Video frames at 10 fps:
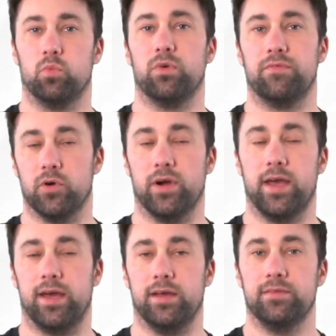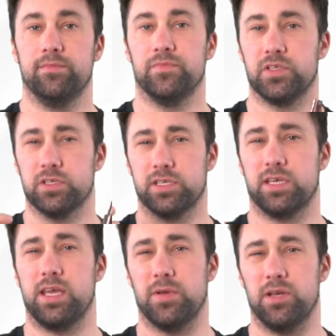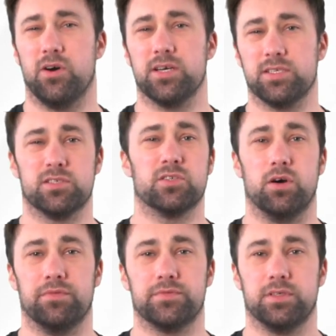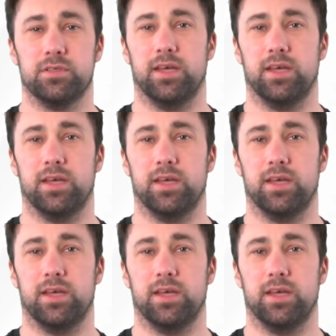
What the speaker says: with your hair just to keep it nice and soft